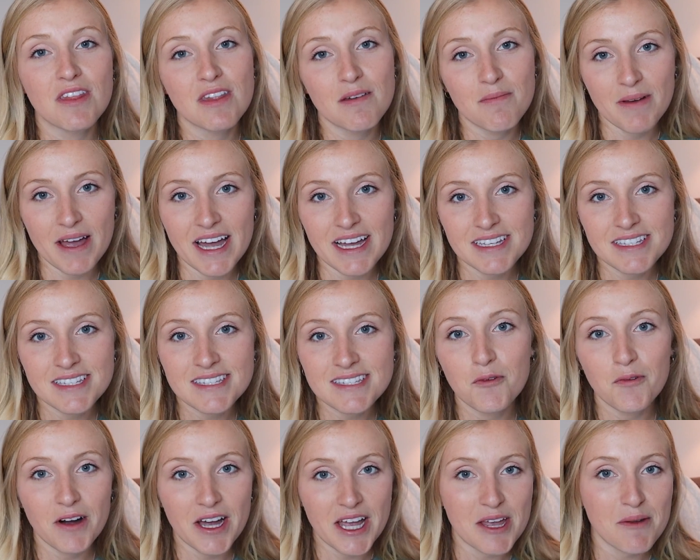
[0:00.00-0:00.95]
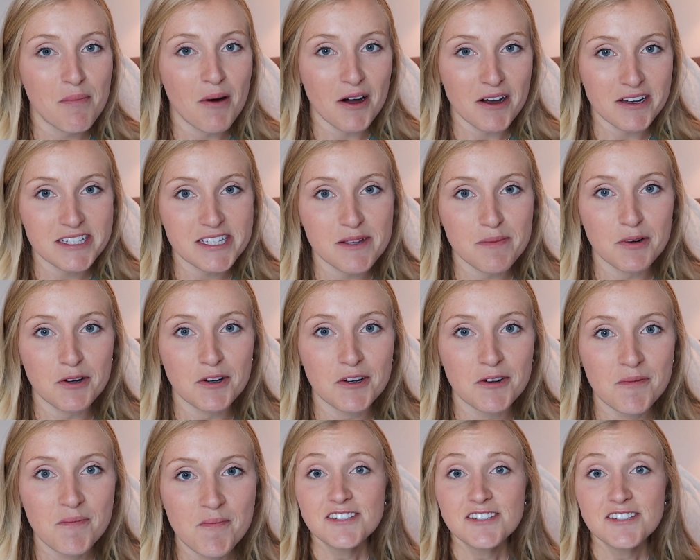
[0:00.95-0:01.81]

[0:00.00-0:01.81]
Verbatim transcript: the best way possible.